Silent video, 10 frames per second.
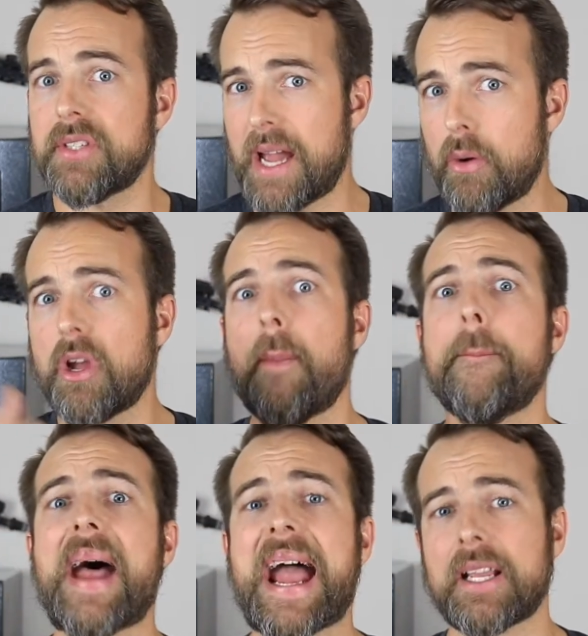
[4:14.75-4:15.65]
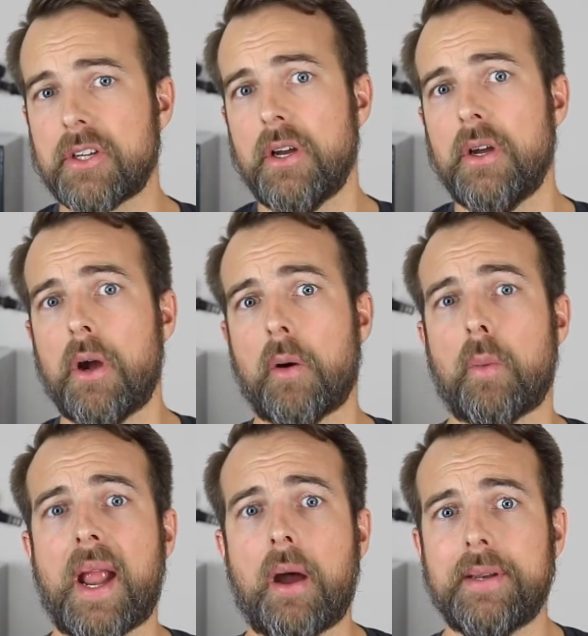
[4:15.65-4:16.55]
And I'll come back
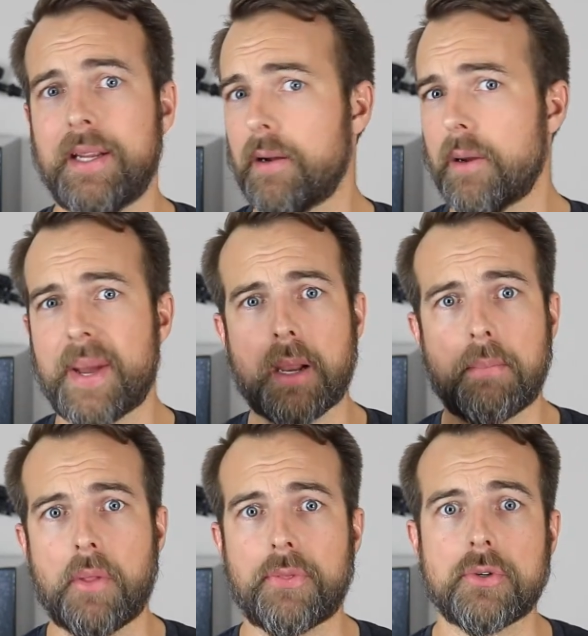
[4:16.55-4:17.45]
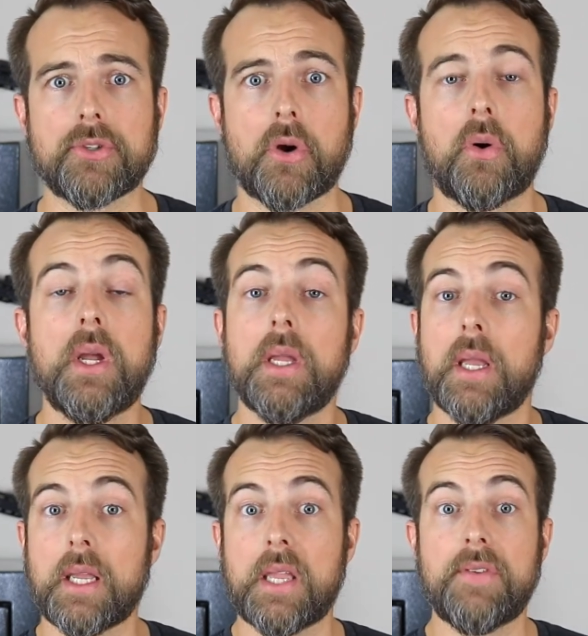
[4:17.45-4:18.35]
around here in about a month or so
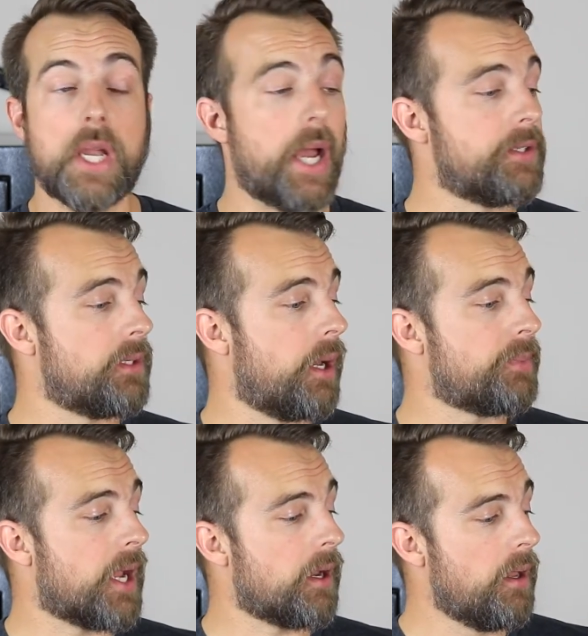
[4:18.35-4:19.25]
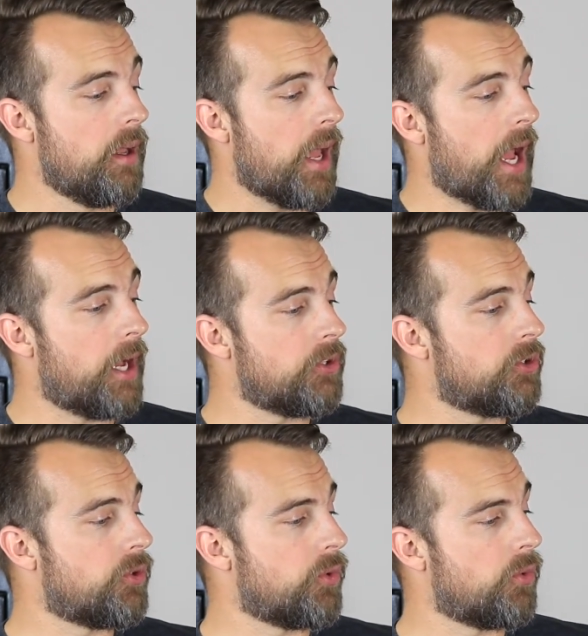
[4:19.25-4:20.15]
and give you guys an update as
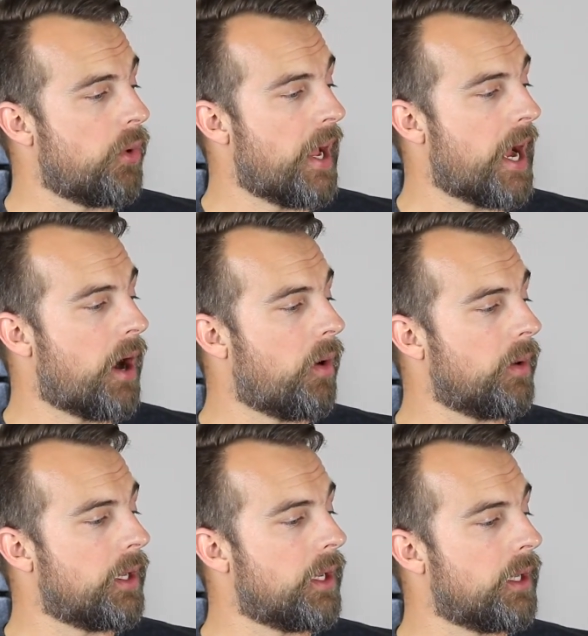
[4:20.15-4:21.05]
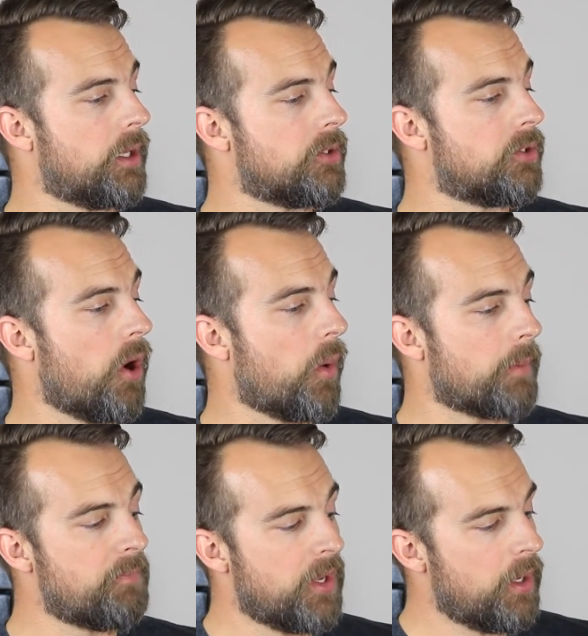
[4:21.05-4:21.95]
to how it is going.